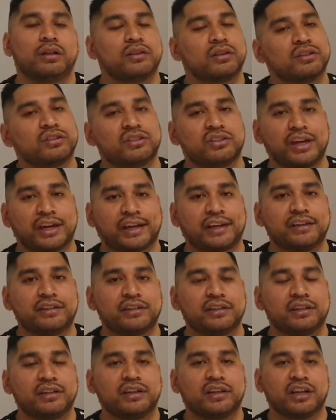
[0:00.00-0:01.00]
The
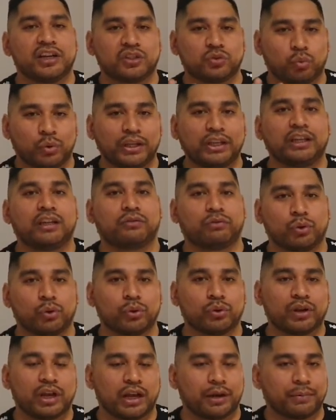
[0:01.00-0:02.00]
second is Willie le
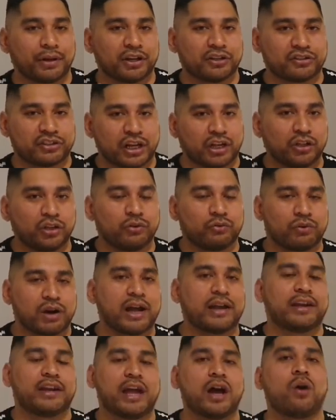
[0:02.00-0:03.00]
Roux, and I'm going to tell you
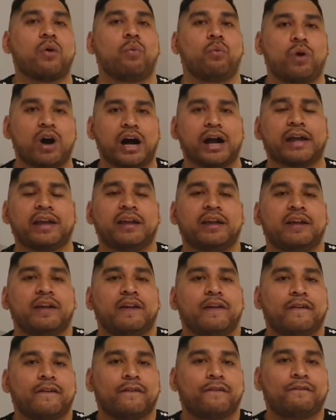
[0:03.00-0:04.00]
right now why.
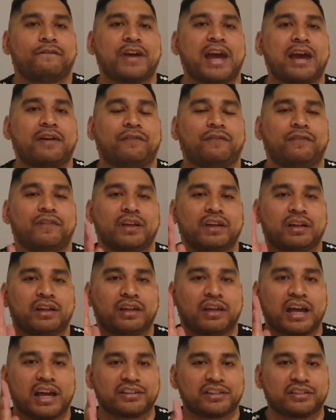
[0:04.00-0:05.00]
Faf,
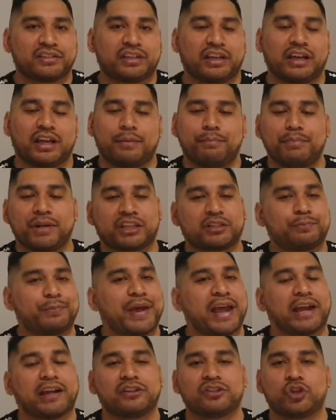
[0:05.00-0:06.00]
as I said, a mixed
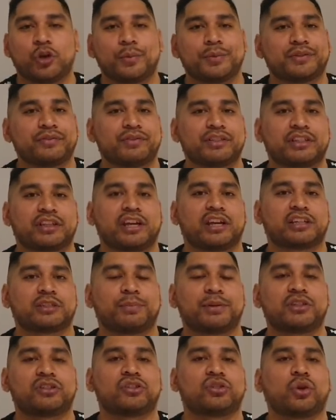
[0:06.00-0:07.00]
bag in terms of his
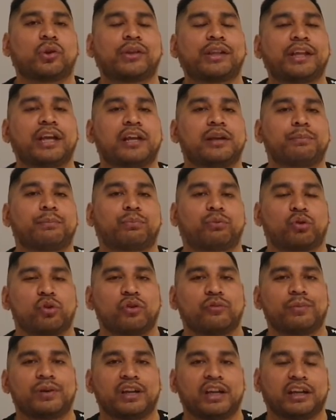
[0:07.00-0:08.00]
kicks, but certainly an
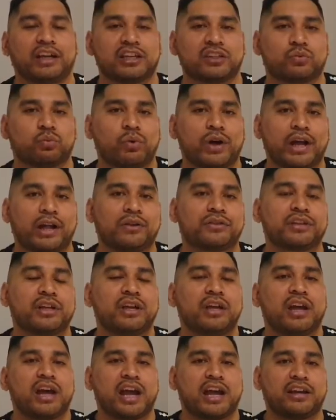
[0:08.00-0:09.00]
improvement against
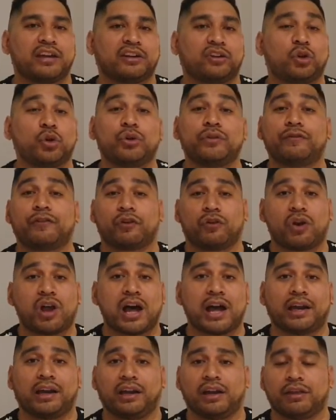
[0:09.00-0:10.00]
Wales, and good
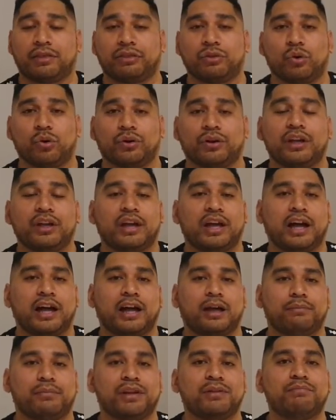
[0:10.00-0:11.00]
variety, I thought,
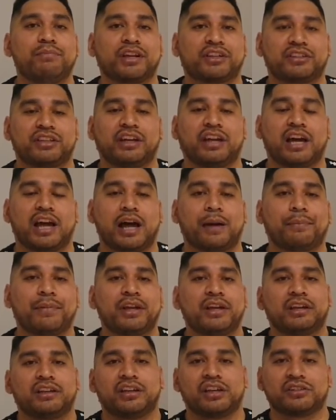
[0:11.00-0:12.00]
in mixing
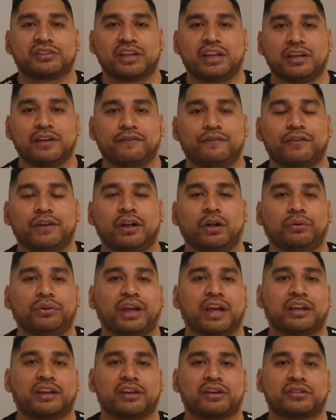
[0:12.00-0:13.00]
up kicks infield
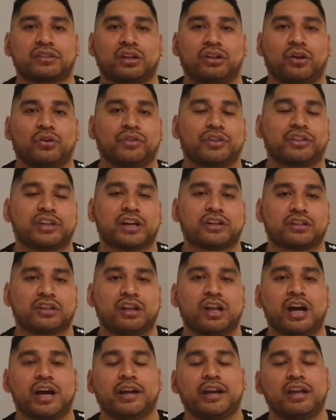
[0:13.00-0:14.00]
and kicks along the
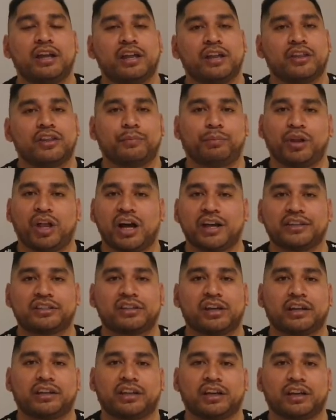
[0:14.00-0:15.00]
touchline. The
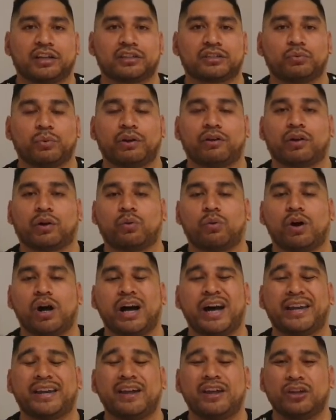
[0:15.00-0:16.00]
blindside kicks were
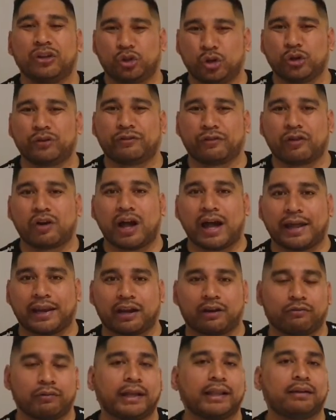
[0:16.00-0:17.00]
required. Good
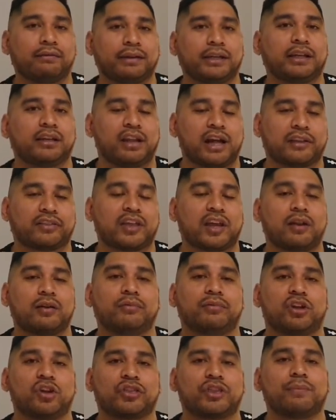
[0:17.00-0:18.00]
variety. I really, really like that.
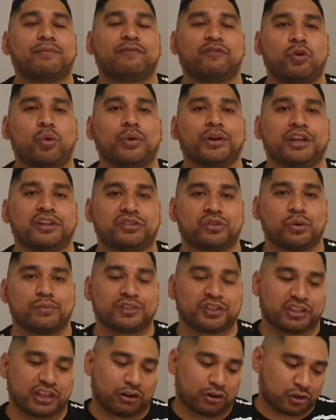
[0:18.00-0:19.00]
And got them forward in
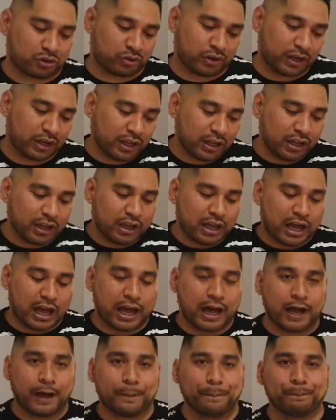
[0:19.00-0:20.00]
terms of territory.
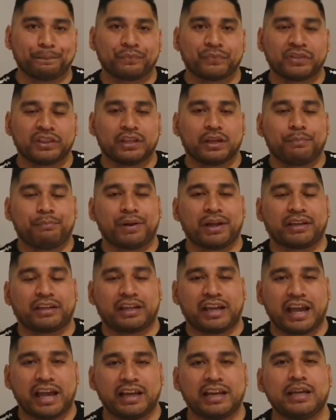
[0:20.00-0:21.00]

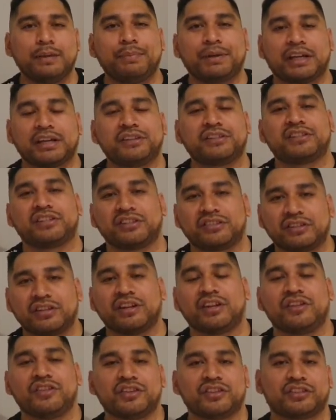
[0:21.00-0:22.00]
But can he be
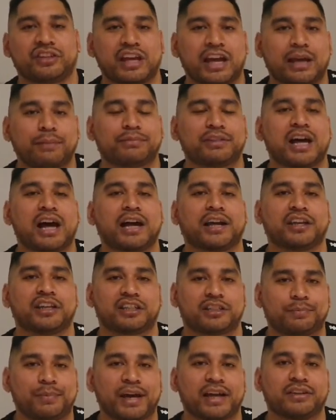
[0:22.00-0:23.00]
consistent in this game targeting
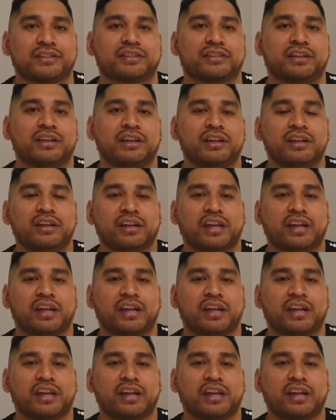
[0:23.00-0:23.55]
space?